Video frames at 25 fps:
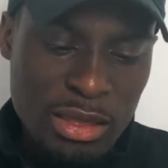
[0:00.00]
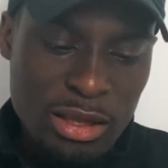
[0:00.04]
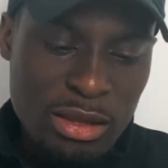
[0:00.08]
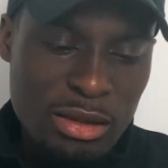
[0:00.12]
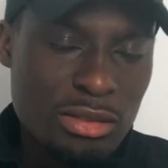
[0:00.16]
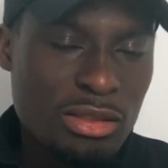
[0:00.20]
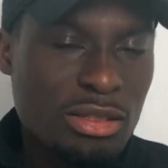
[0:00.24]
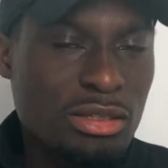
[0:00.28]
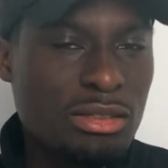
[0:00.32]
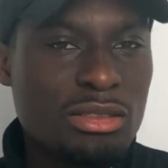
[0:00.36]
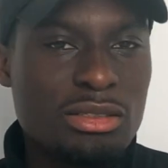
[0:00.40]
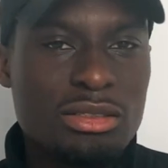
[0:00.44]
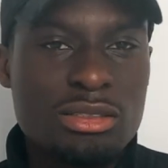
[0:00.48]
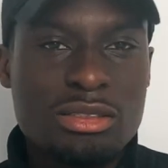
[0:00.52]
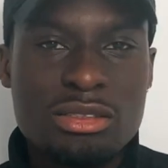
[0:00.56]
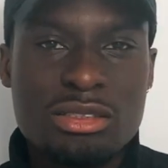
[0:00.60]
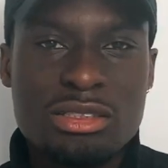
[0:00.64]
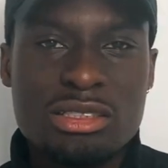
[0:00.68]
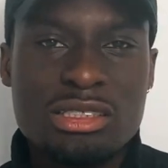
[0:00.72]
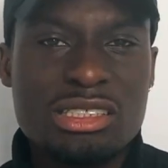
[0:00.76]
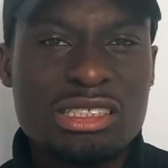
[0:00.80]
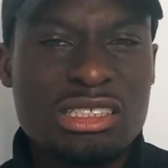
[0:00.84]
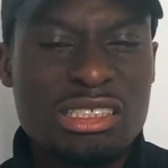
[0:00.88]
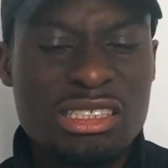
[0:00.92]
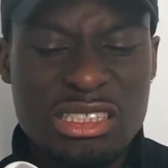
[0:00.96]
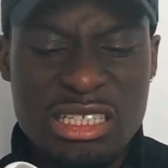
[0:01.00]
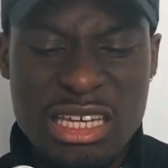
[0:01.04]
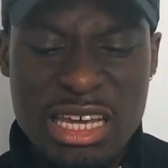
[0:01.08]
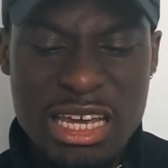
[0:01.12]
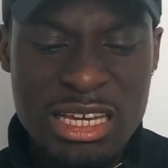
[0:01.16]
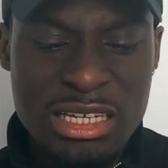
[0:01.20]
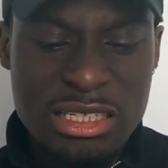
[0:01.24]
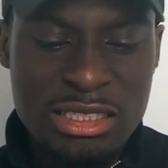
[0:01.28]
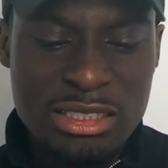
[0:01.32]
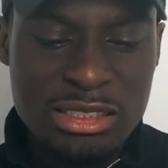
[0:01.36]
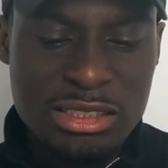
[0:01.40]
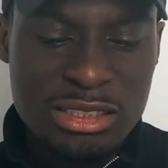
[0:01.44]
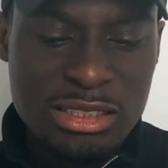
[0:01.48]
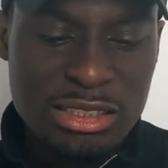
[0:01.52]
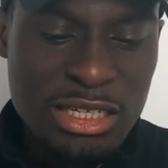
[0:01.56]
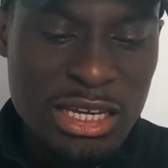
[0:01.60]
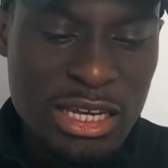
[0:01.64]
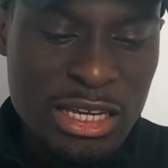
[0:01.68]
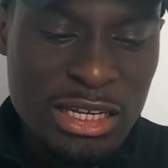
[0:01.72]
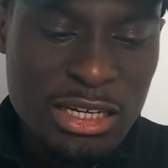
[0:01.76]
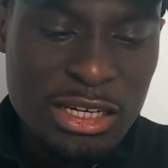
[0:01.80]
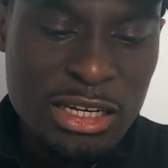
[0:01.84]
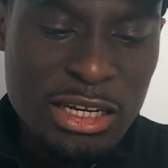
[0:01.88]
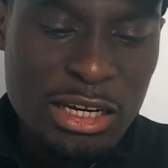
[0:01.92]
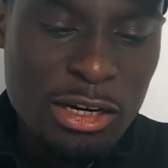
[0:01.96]
I think it's
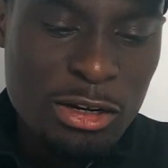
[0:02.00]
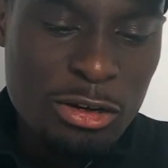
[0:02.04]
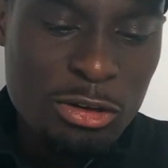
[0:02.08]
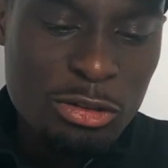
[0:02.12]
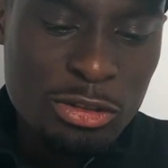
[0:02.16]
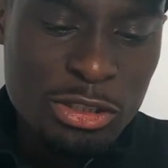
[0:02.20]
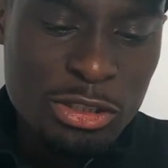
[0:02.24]
10/10, and I got